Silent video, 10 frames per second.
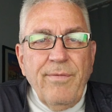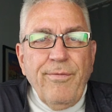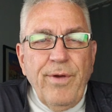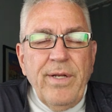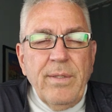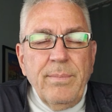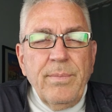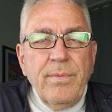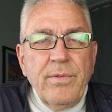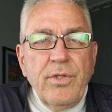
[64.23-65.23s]

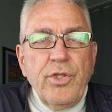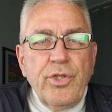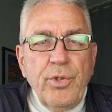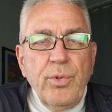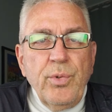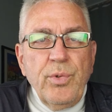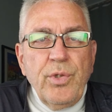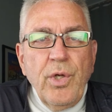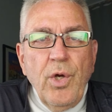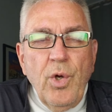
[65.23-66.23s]
freedom to choose
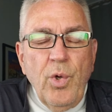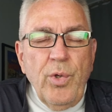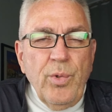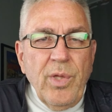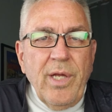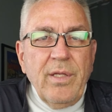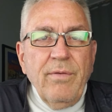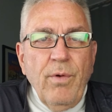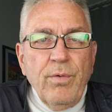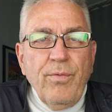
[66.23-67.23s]
who you'd like to
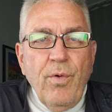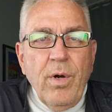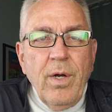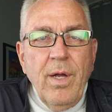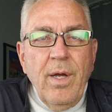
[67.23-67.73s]
vote for.